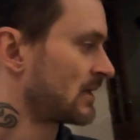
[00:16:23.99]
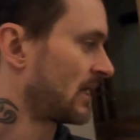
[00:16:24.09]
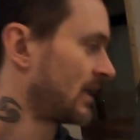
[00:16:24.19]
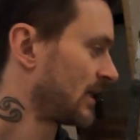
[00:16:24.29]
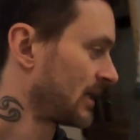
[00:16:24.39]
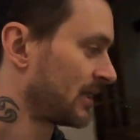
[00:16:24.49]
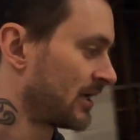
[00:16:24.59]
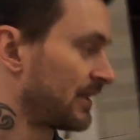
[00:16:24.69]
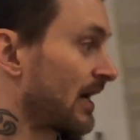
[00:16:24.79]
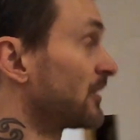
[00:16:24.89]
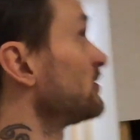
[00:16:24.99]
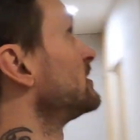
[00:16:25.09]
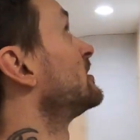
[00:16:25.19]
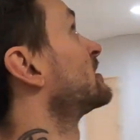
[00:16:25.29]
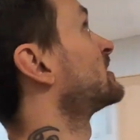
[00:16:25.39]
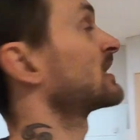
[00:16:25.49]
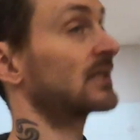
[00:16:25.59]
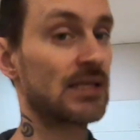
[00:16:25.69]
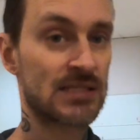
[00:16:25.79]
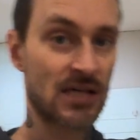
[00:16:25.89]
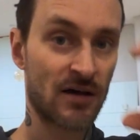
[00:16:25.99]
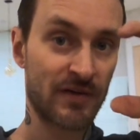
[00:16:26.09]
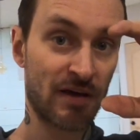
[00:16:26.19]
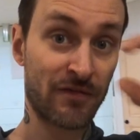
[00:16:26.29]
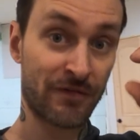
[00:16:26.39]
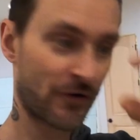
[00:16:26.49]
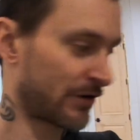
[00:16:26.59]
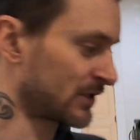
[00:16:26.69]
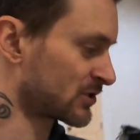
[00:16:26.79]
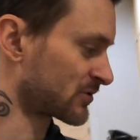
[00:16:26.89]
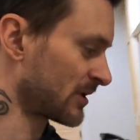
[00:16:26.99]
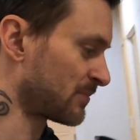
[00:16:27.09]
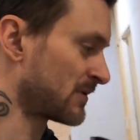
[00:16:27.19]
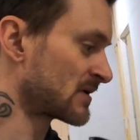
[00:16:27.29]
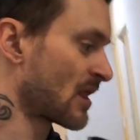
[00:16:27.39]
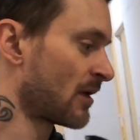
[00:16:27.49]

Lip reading: not only the thickness of a furring strip,